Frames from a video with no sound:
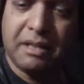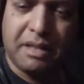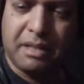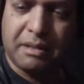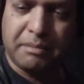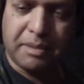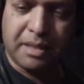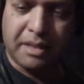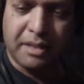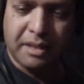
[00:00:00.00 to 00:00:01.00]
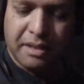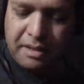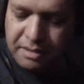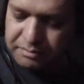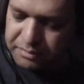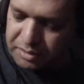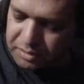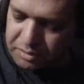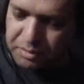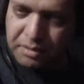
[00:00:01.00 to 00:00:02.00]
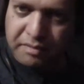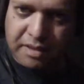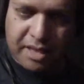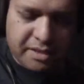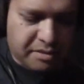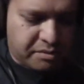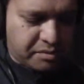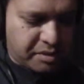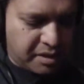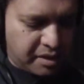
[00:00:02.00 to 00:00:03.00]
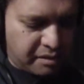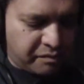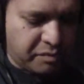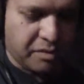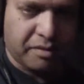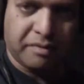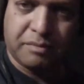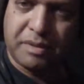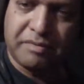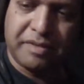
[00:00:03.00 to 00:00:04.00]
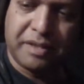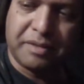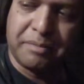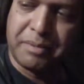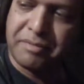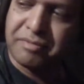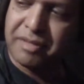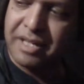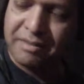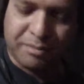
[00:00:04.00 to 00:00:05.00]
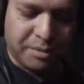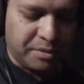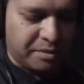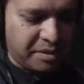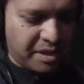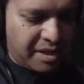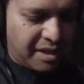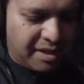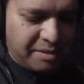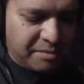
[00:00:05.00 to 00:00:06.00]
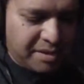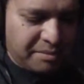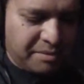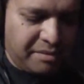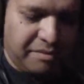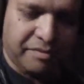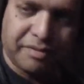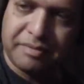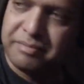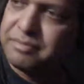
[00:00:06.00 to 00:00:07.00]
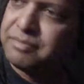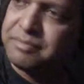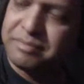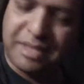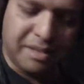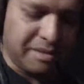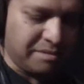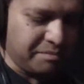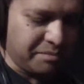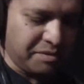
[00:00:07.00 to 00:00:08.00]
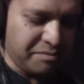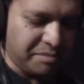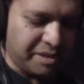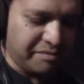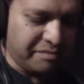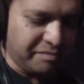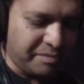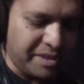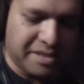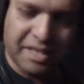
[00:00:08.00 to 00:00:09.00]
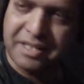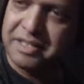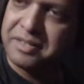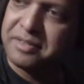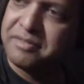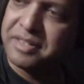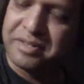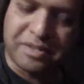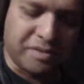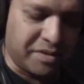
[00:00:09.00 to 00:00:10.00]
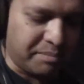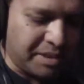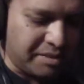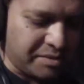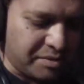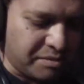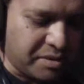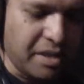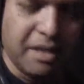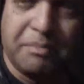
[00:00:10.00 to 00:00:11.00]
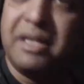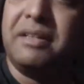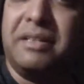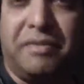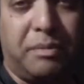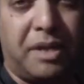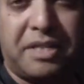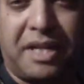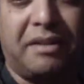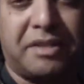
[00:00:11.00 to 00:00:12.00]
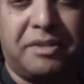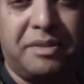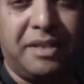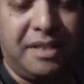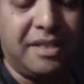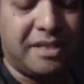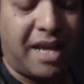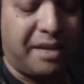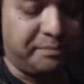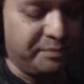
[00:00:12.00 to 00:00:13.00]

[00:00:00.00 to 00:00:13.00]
my whole world of classical training for 1 finger per fret rule, I didn't want to move my 2nd and 3rd fingers over to play those notes. But if you watch Alex do it, he does that.